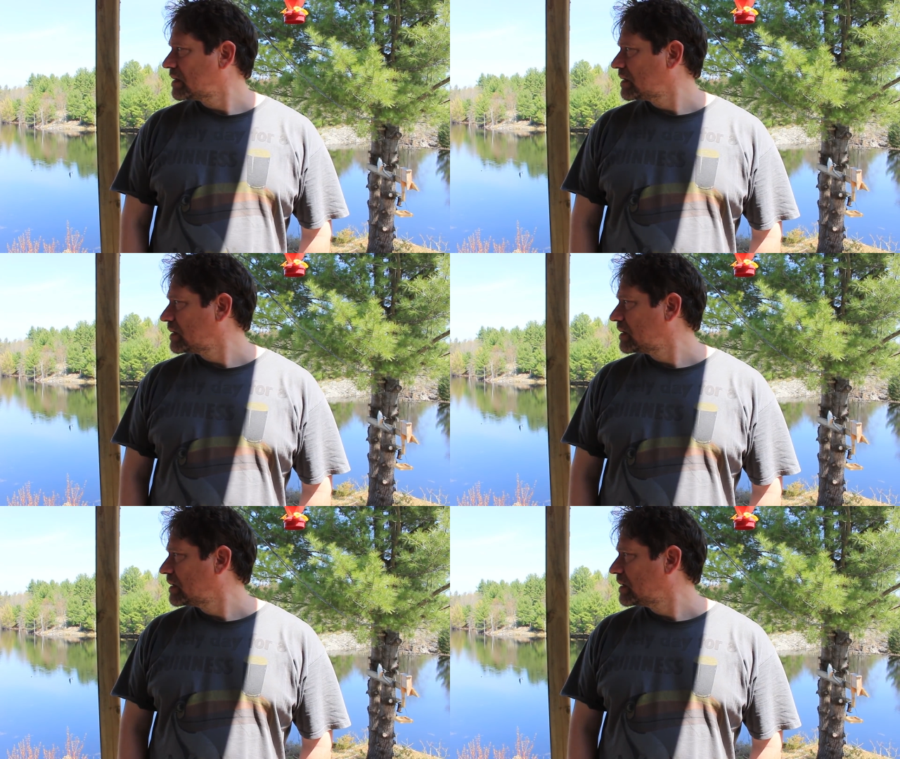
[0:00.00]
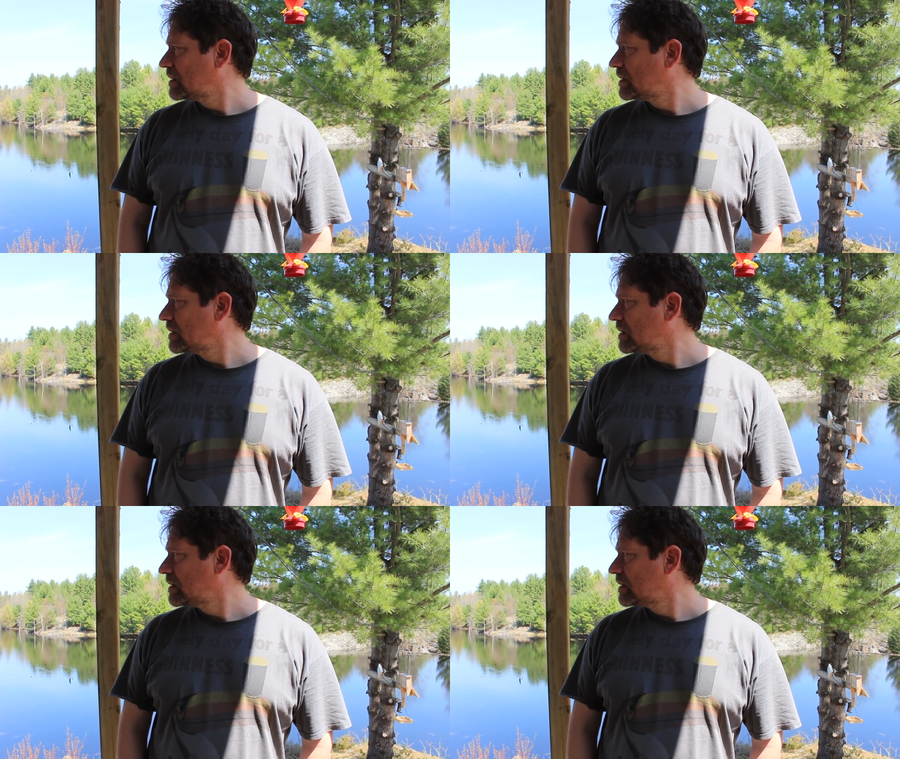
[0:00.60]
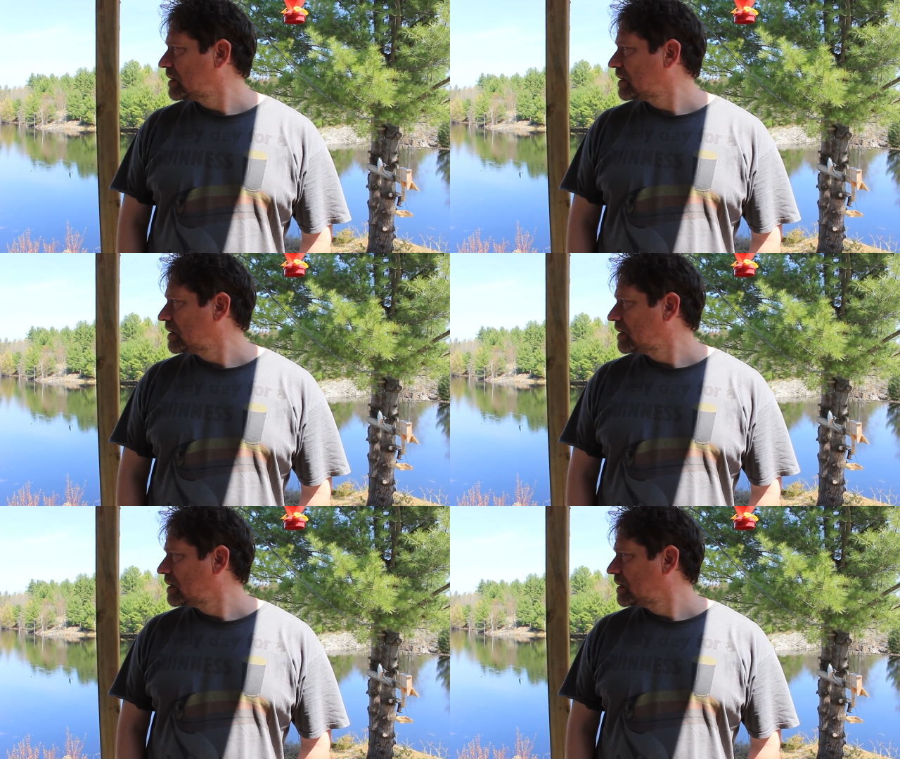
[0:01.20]

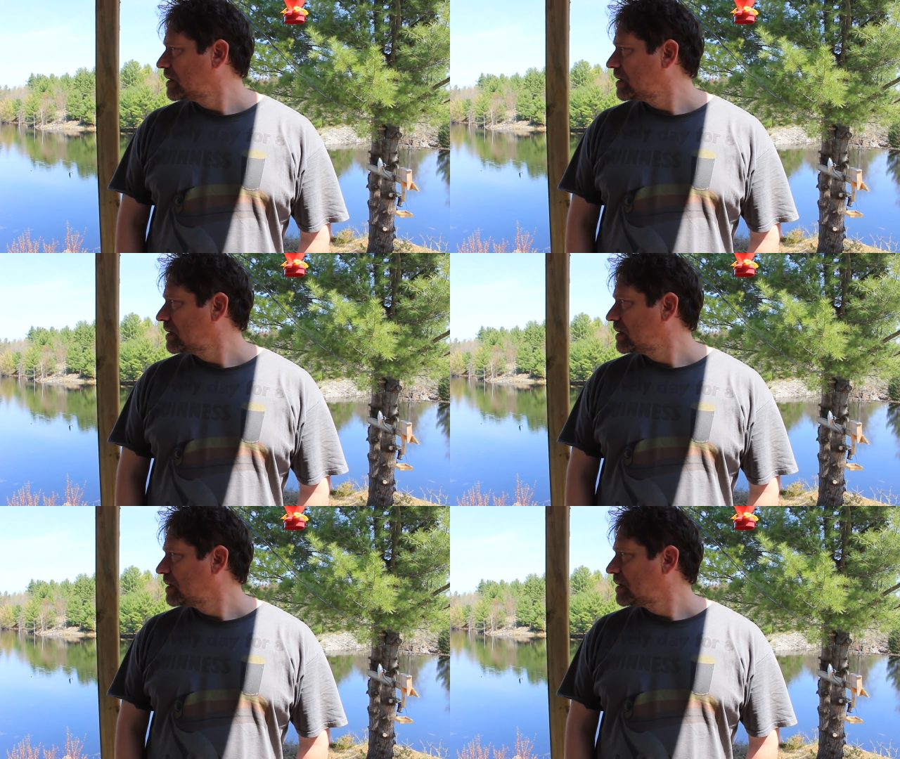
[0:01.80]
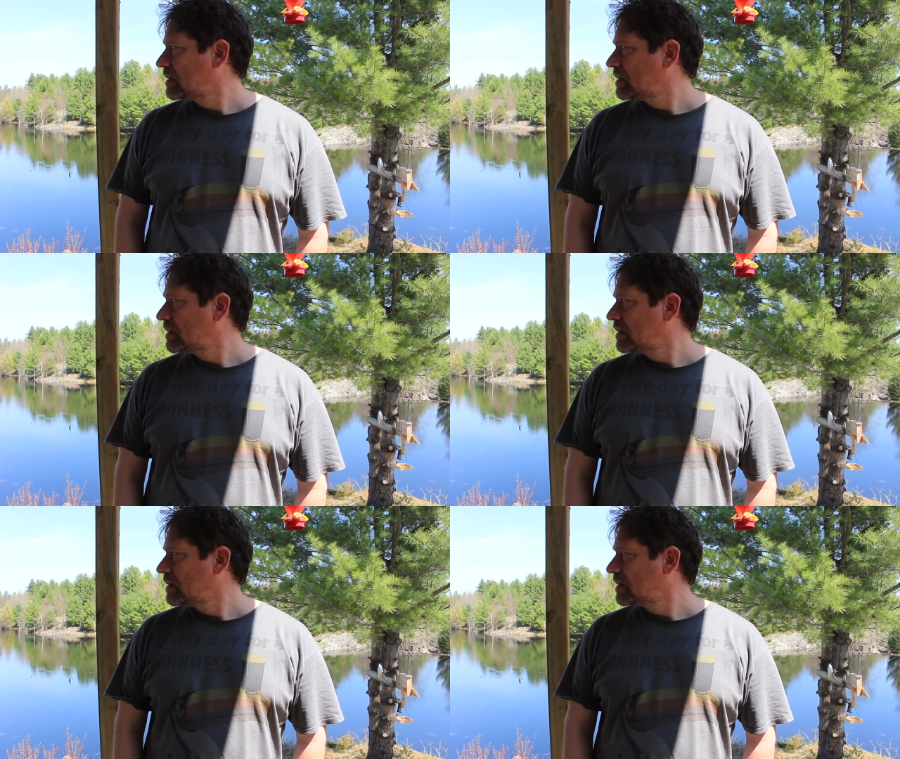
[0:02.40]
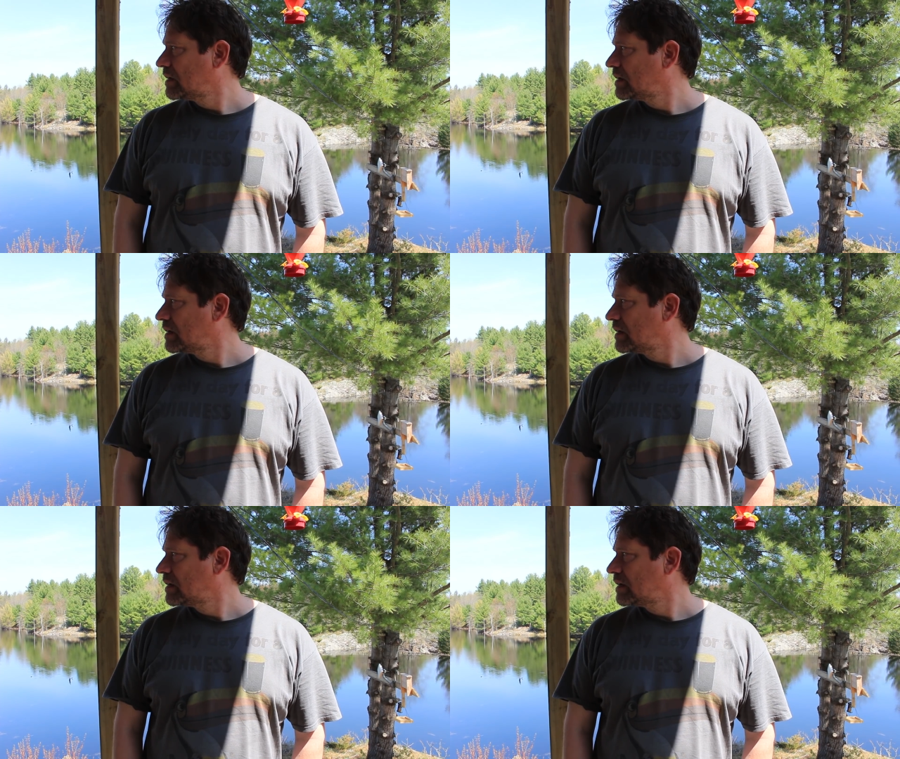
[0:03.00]

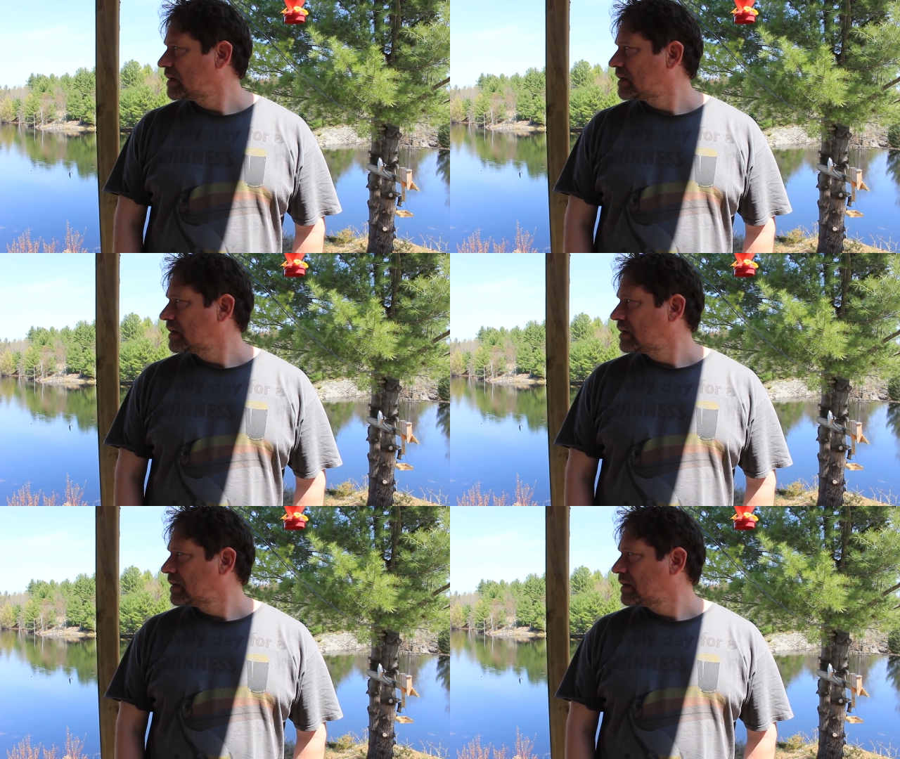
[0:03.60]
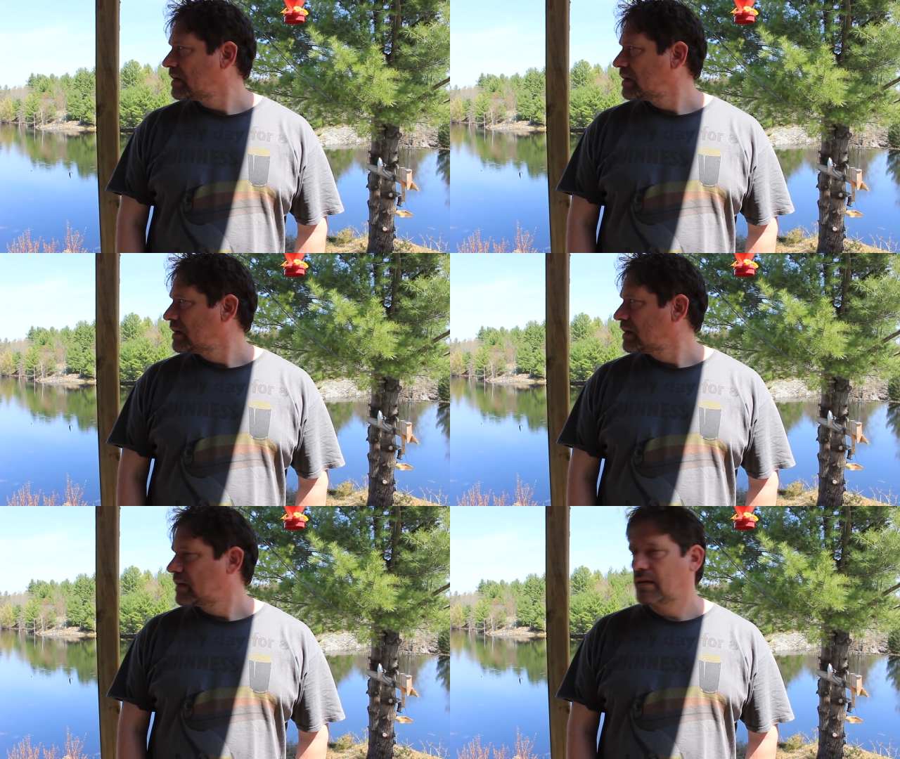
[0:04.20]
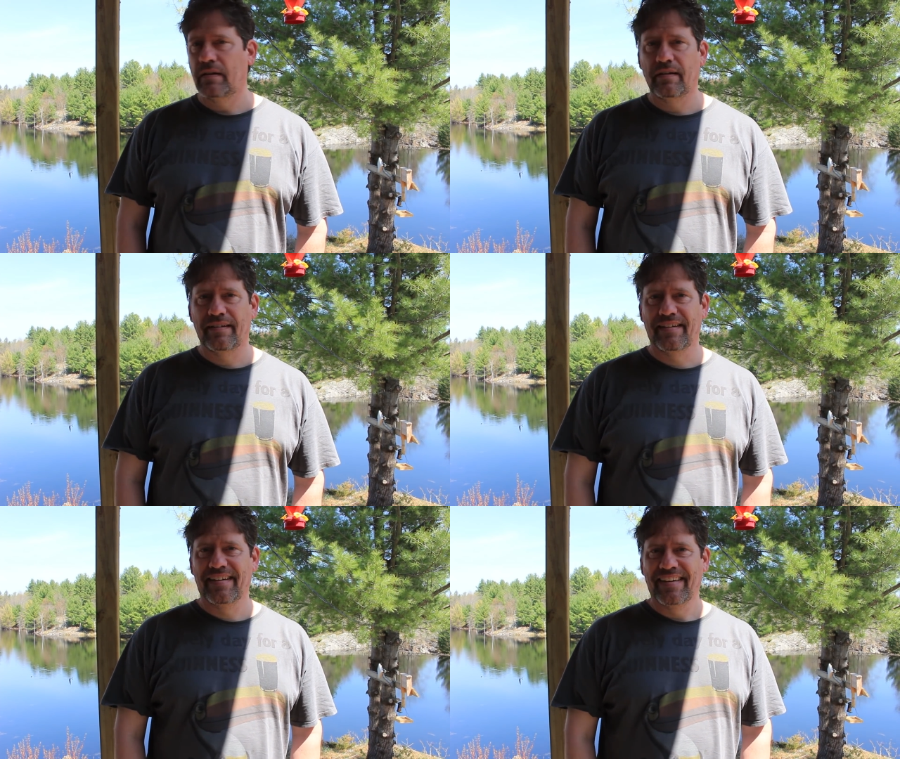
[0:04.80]

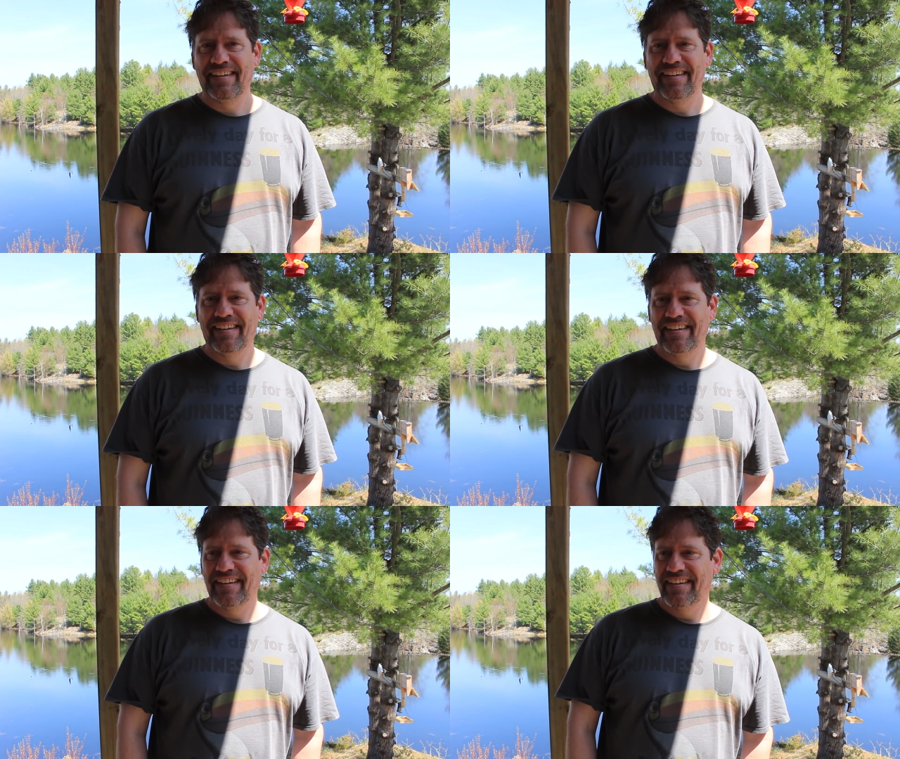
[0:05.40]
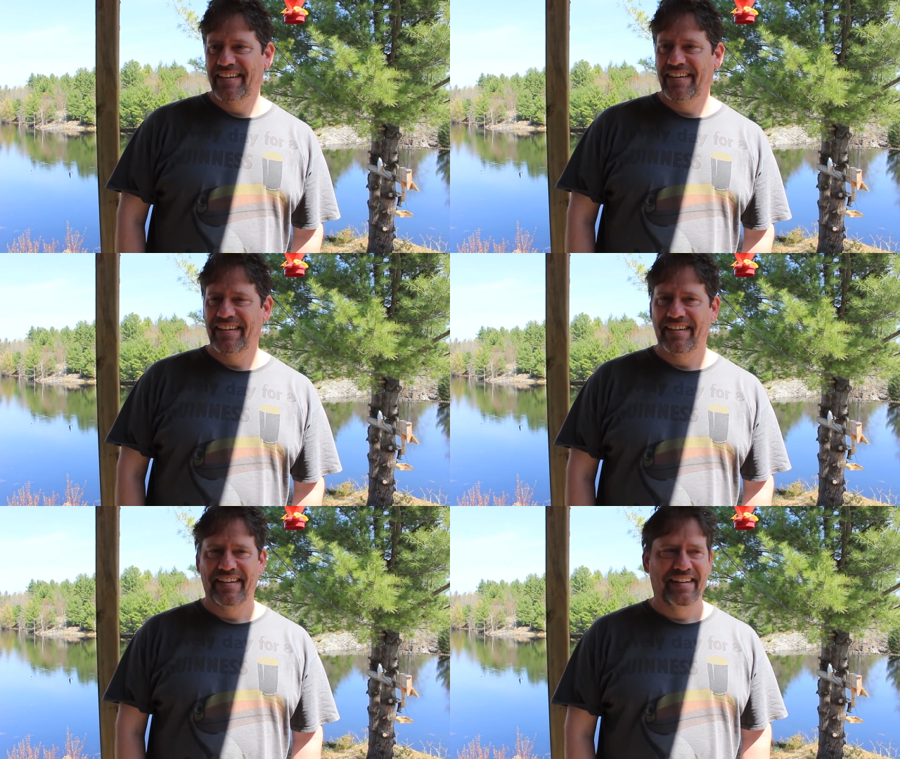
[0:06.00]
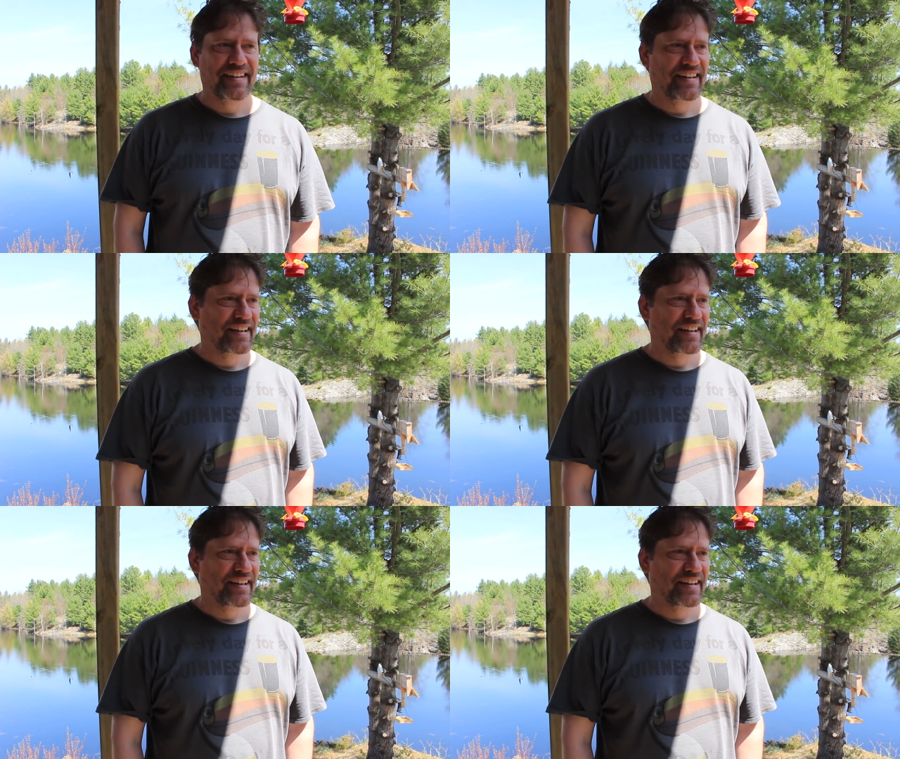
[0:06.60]
Nobody speaks.